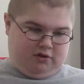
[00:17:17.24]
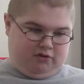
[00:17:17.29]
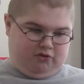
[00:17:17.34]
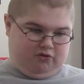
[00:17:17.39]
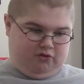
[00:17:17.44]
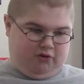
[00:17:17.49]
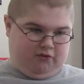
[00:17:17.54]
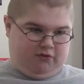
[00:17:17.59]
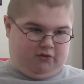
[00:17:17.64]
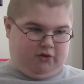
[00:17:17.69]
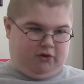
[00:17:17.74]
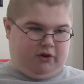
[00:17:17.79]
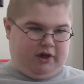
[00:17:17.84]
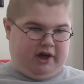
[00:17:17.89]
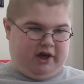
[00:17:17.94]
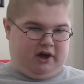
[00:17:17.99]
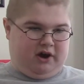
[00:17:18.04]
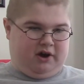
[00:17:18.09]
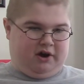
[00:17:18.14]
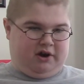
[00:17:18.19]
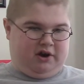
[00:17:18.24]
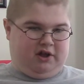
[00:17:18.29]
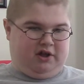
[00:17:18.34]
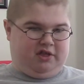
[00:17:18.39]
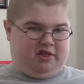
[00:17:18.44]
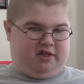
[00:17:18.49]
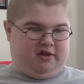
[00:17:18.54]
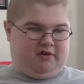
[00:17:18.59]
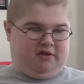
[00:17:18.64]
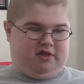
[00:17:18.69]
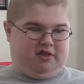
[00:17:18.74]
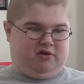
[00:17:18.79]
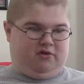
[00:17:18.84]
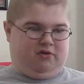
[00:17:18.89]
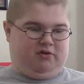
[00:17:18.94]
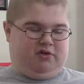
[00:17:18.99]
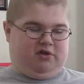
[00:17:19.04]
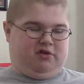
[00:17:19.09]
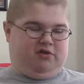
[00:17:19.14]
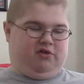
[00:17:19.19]
So
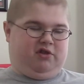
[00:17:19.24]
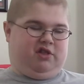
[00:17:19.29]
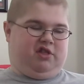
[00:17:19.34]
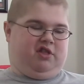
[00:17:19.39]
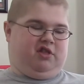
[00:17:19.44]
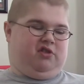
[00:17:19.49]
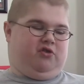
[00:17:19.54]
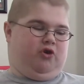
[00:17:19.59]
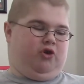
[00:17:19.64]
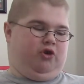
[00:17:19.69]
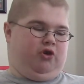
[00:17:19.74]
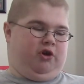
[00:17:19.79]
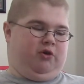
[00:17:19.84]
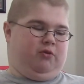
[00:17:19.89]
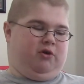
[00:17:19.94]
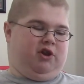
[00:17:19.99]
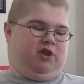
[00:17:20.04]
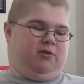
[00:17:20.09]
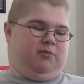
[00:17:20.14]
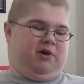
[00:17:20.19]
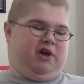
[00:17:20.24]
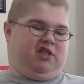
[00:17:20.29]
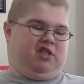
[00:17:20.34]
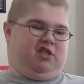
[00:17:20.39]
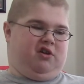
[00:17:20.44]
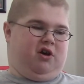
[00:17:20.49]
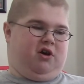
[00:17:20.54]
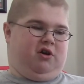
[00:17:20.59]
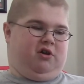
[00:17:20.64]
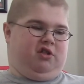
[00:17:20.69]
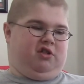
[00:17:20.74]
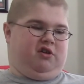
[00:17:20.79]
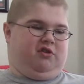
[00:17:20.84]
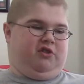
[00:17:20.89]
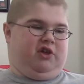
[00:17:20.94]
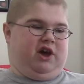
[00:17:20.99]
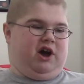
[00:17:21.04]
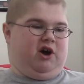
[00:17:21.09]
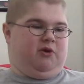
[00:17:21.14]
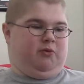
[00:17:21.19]
this is totally one of the best songs on
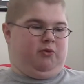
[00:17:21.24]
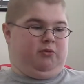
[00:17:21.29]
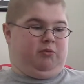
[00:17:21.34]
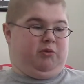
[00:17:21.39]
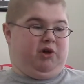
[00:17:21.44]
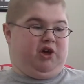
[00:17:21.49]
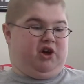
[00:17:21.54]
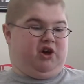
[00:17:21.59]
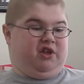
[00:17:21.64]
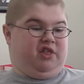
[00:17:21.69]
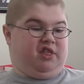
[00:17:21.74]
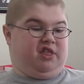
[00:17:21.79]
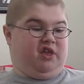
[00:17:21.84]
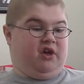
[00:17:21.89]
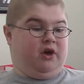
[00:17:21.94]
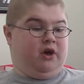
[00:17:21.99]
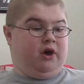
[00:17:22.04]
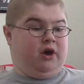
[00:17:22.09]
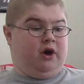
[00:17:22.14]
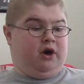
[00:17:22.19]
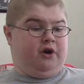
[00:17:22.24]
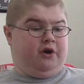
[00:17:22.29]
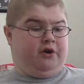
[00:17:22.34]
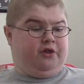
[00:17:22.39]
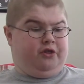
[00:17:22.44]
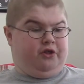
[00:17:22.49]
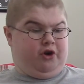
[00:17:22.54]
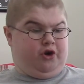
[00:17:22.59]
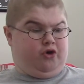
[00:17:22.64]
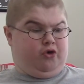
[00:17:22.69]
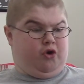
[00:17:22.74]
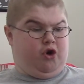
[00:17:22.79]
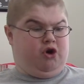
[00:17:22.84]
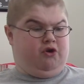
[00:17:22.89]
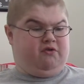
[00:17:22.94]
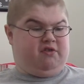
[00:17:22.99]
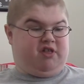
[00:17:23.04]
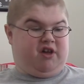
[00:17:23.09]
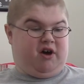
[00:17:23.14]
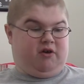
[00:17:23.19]
the album because the
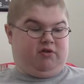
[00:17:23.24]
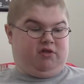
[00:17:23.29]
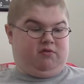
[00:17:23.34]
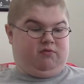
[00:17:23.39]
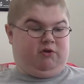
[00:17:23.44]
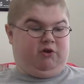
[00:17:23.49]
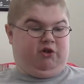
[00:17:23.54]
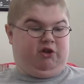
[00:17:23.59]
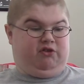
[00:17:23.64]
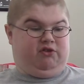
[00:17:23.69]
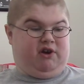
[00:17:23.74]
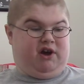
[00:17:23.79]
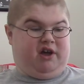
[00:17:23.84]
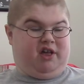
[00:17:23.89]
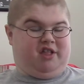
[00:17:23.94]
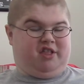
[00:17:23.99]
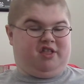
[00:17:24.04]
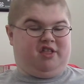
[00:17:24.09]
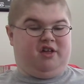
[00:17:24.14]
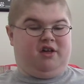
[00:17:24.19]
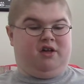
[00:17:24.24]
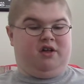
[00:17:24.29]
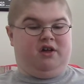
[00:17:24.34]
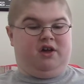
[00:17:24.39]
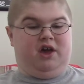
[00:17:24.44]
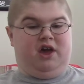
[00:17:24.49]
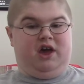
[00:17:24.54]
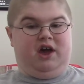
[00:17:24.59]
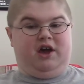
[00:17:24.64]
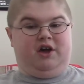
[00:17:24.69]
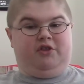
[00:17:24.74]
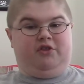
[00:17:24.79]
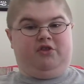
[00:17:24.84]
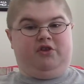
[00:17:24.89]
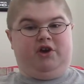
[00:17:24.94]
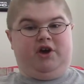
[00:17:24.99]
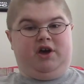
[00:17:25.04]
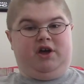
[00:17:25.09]
groove sounds really nice, and